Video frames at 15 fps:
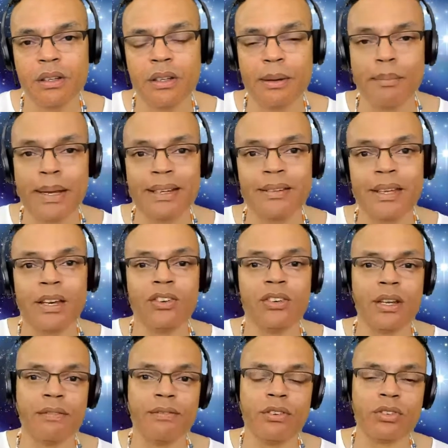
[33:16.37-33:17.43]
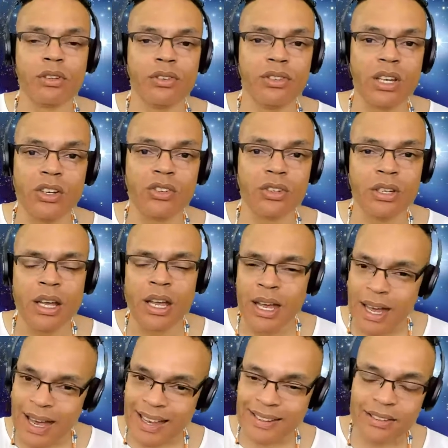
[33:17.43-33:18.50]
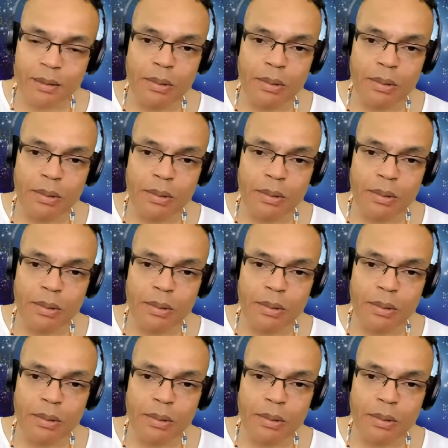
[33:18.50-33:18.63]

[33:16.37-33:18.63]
That meditation, that visualization has